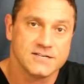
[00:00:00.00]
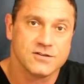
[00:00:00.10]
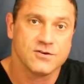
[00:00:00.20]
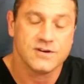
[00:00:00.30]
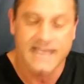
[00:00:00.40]

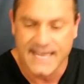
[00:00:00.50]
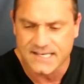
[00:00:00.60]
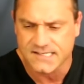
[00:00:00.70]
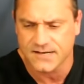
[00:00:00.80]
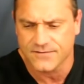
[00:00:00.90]
hydrochloric
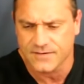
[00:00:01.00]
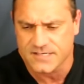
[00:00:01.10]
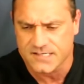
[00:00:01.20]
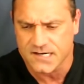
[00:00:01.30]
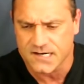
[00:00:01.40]
acid from
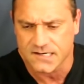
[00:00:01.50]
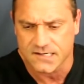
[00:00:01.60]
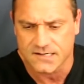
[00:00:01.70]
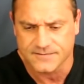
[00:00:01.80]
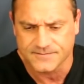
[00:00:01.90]
the start.